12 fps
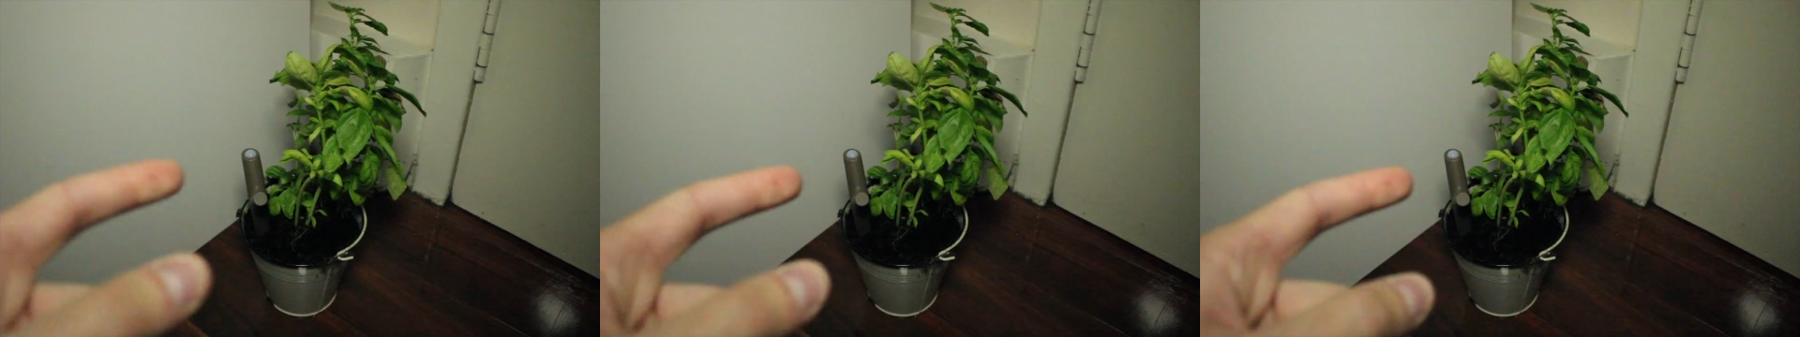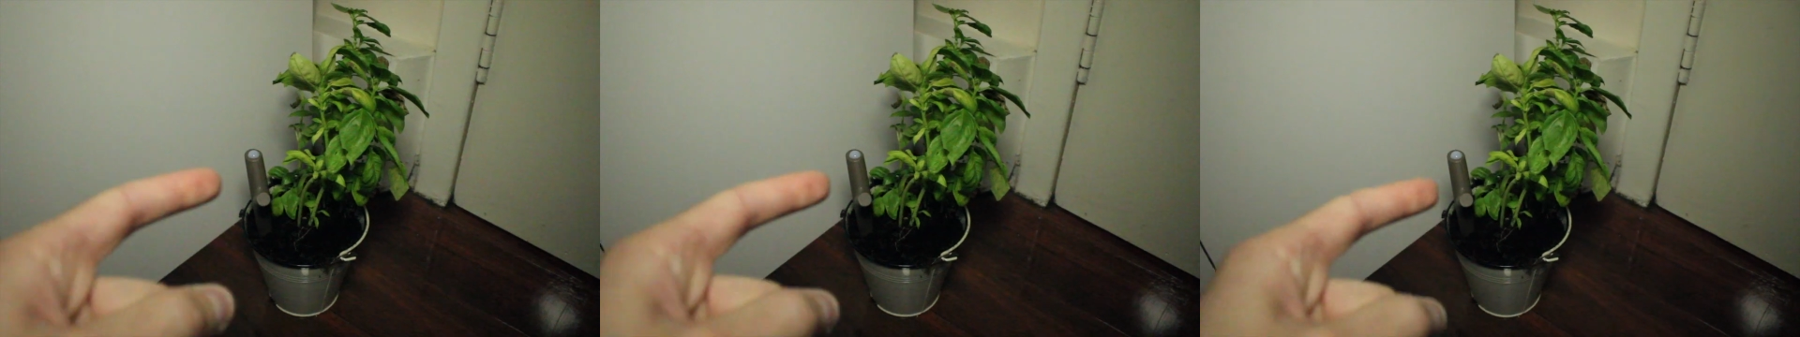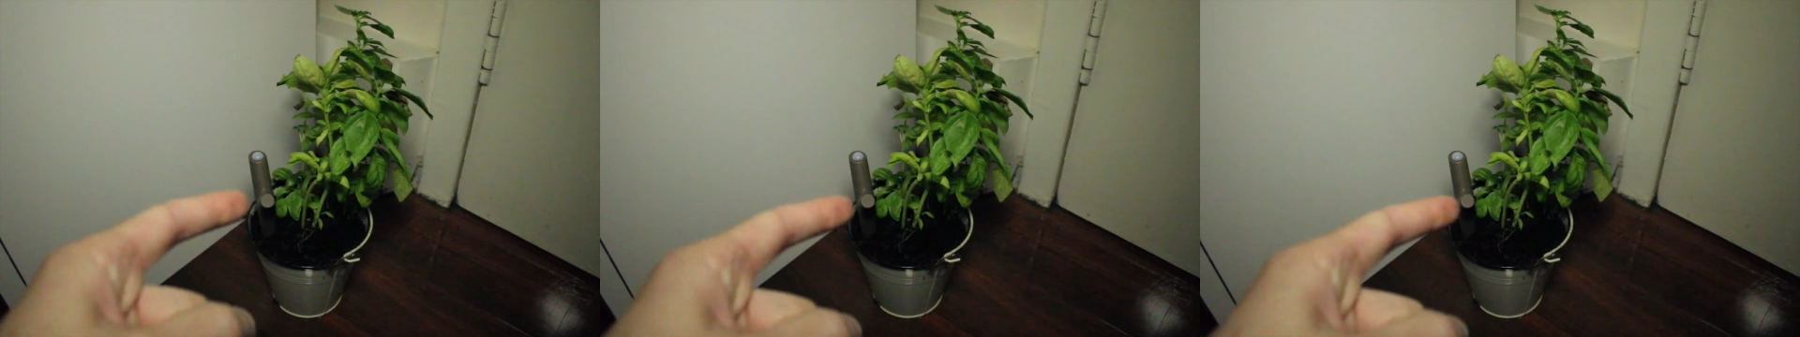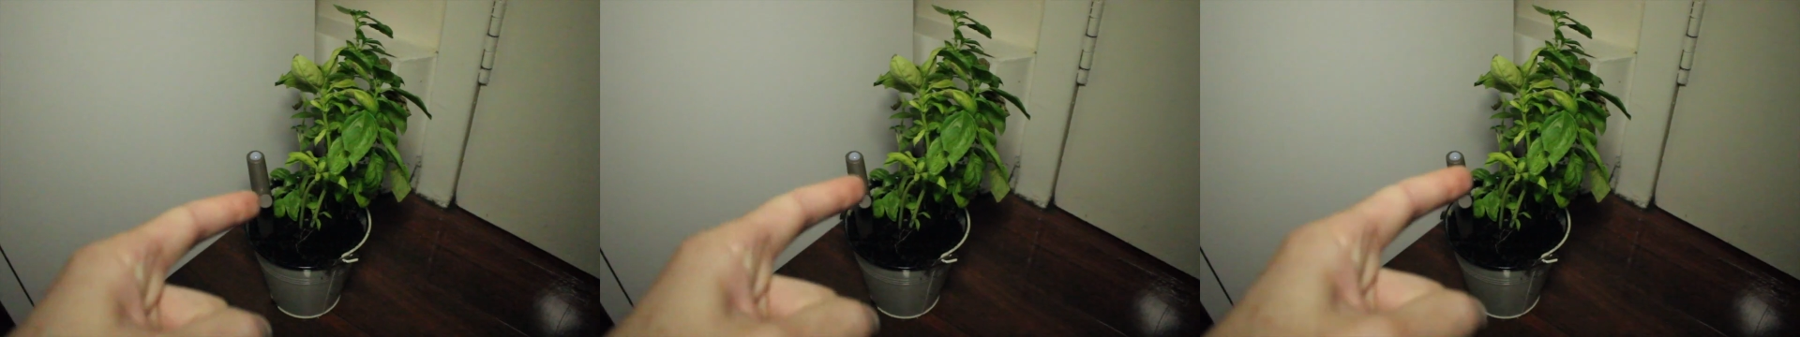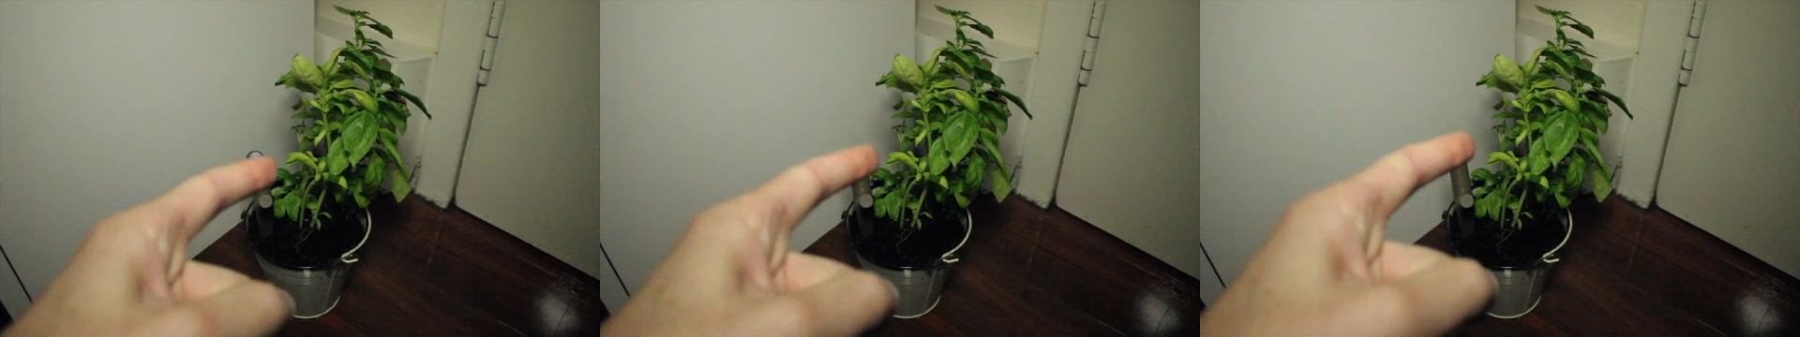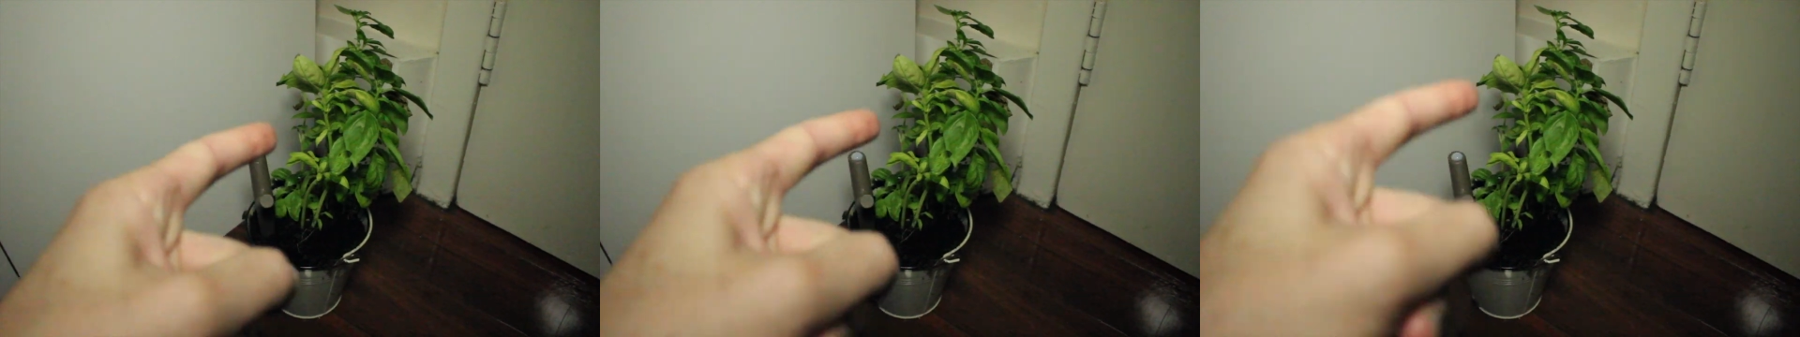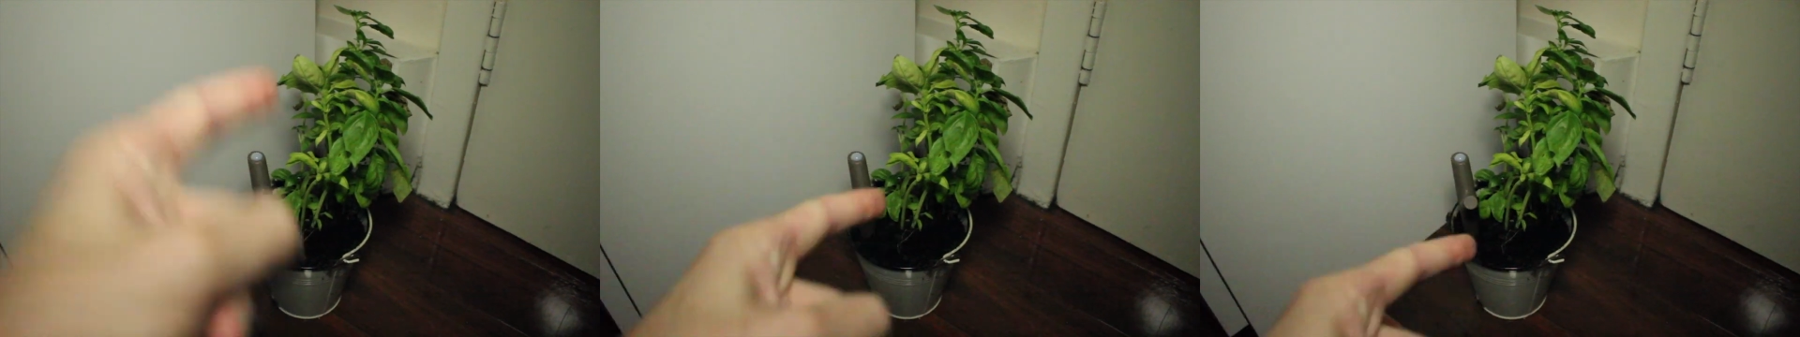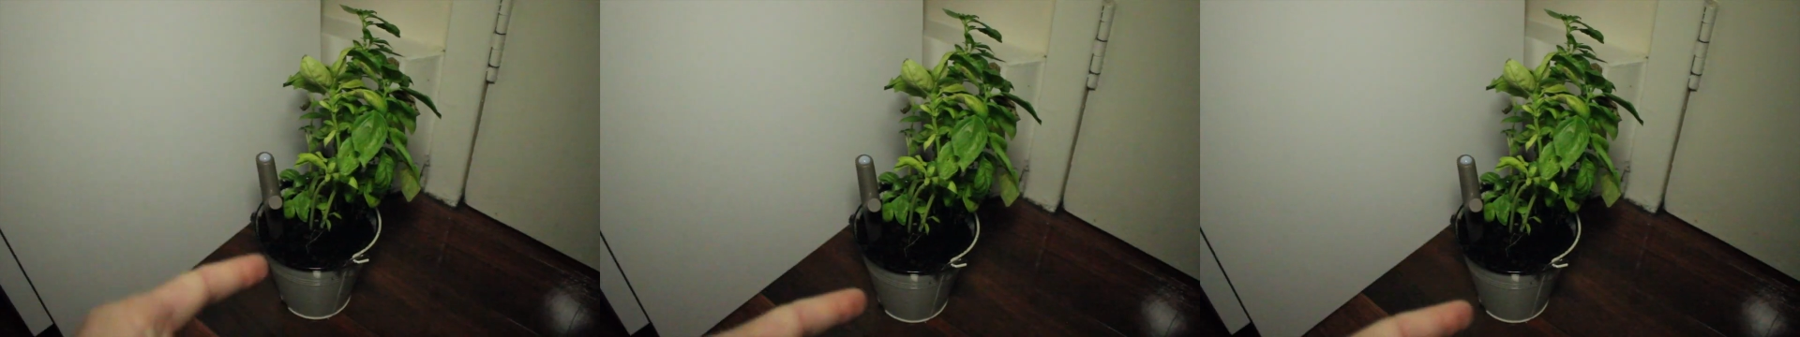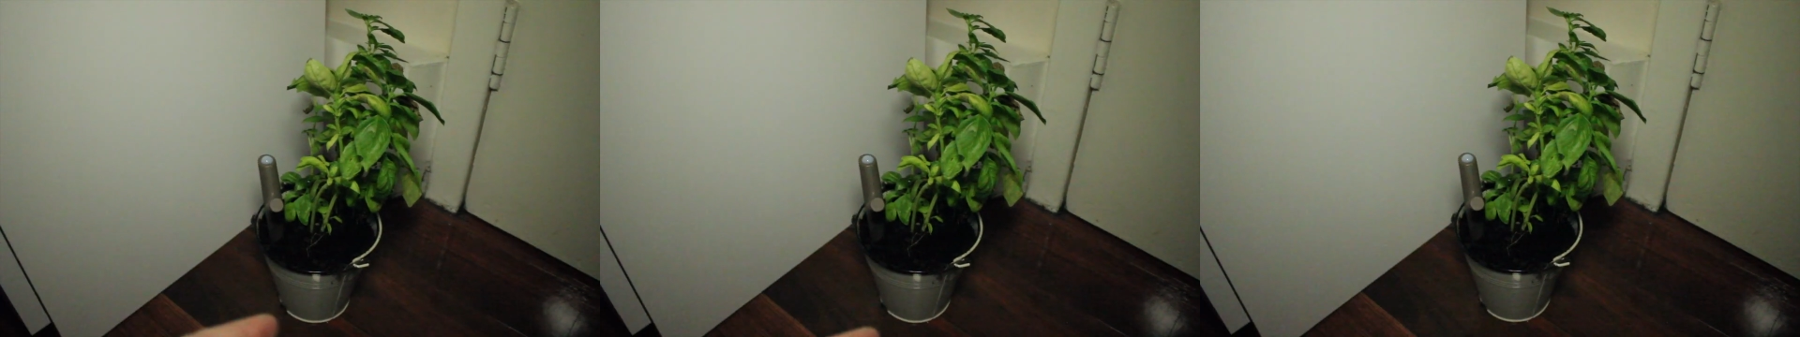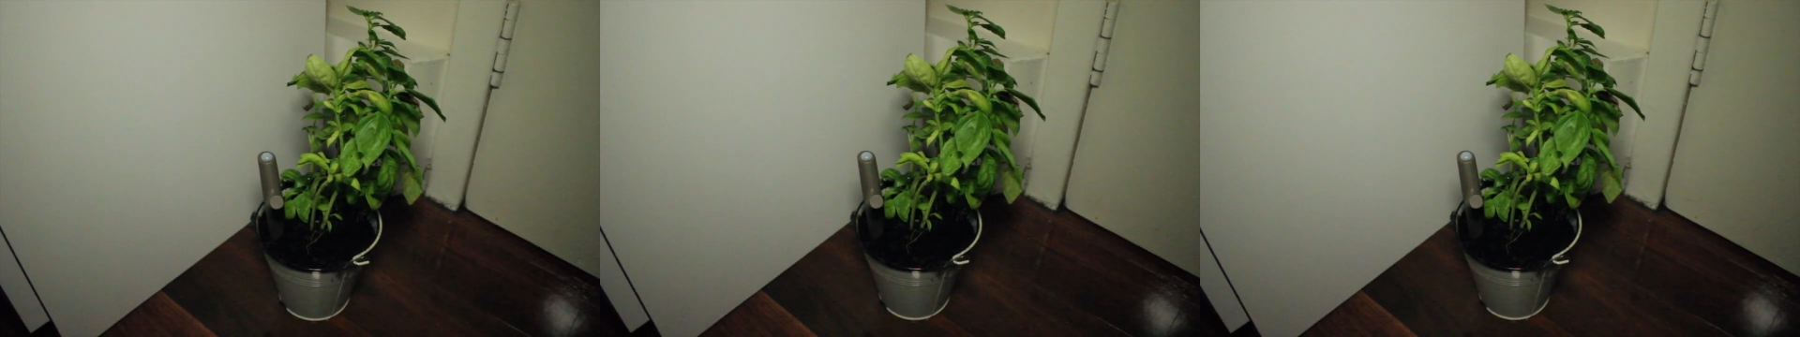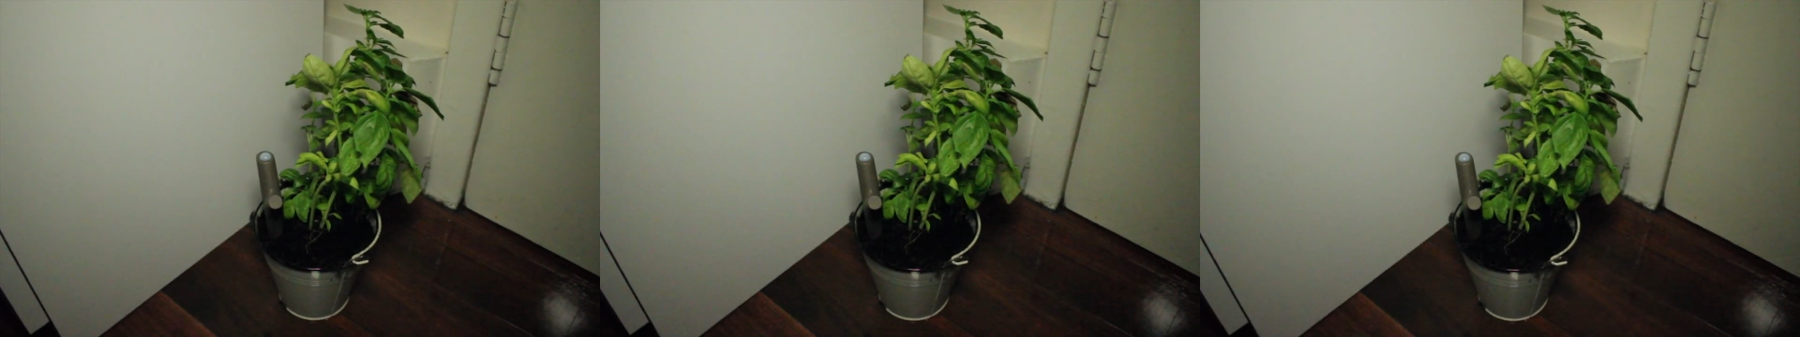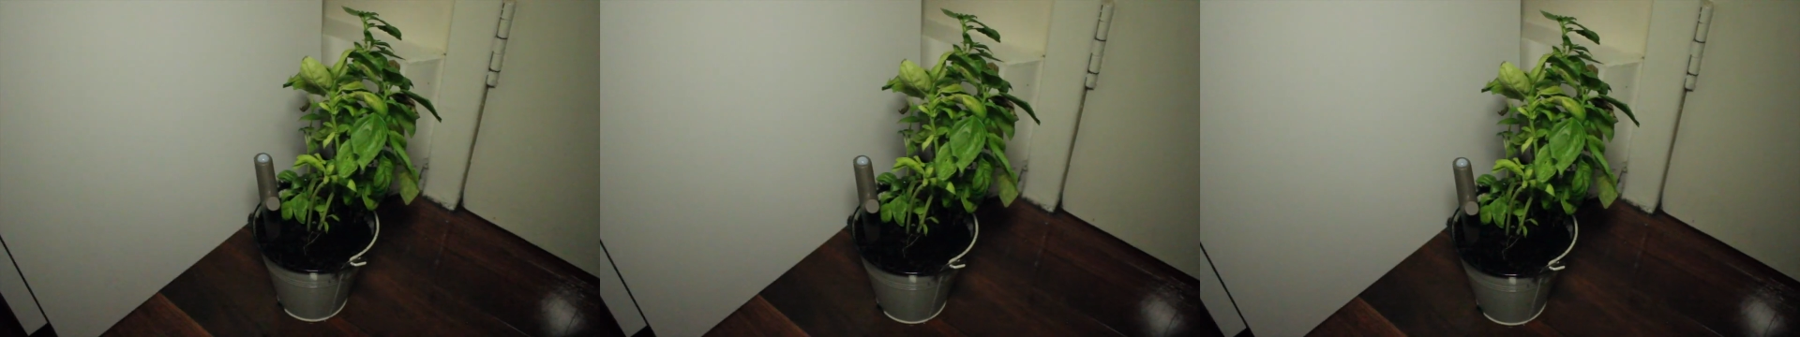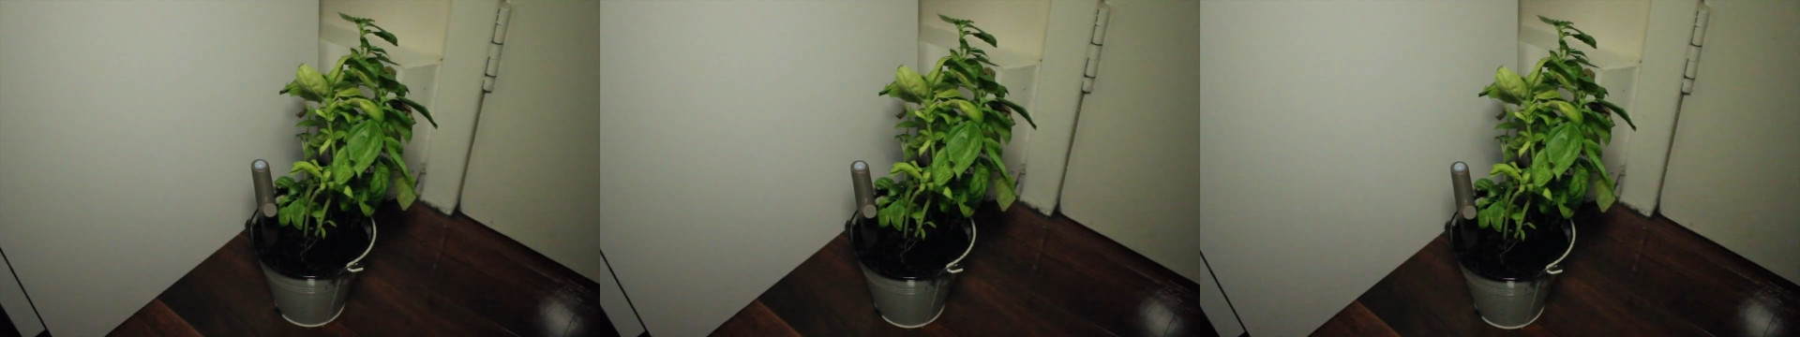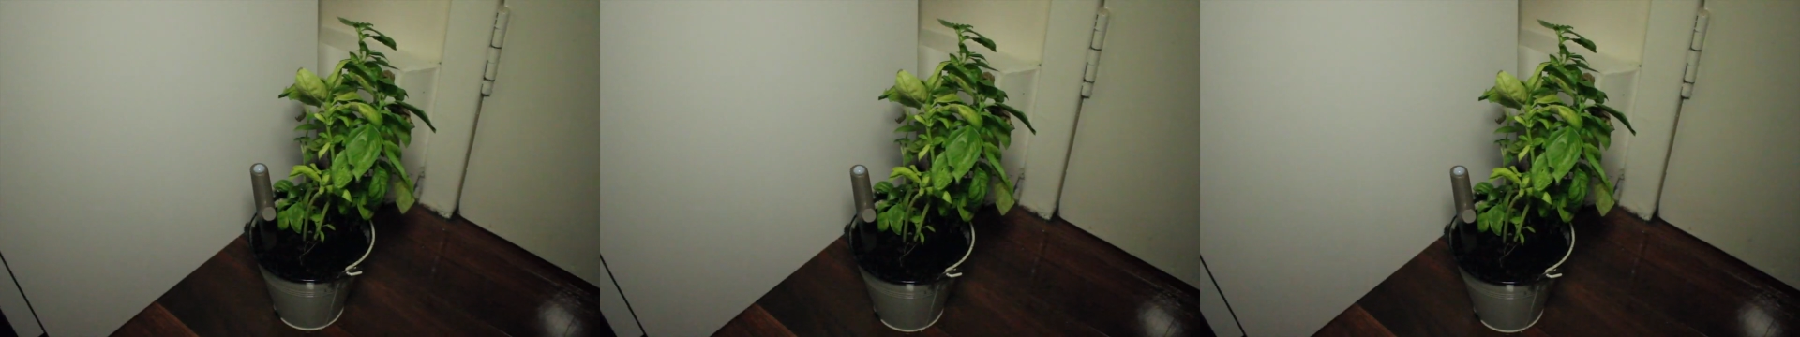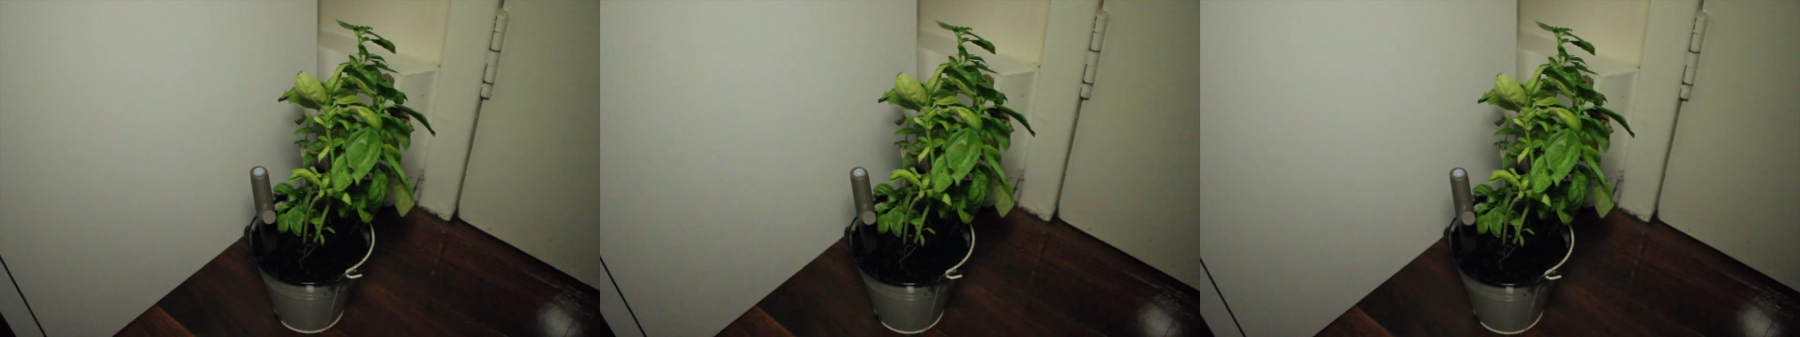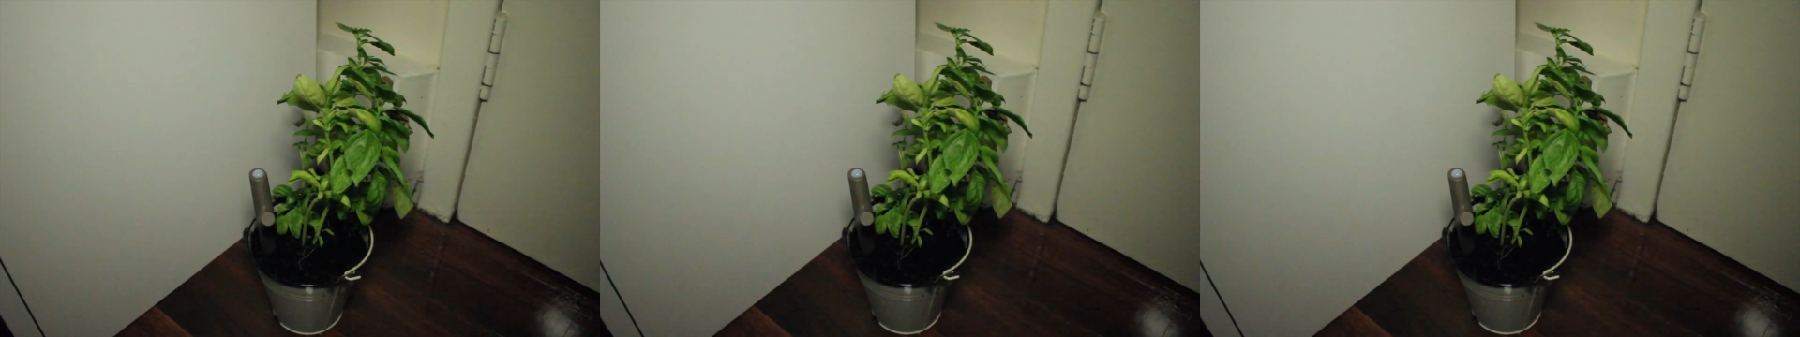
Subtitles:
Nobody's mouth can be seen.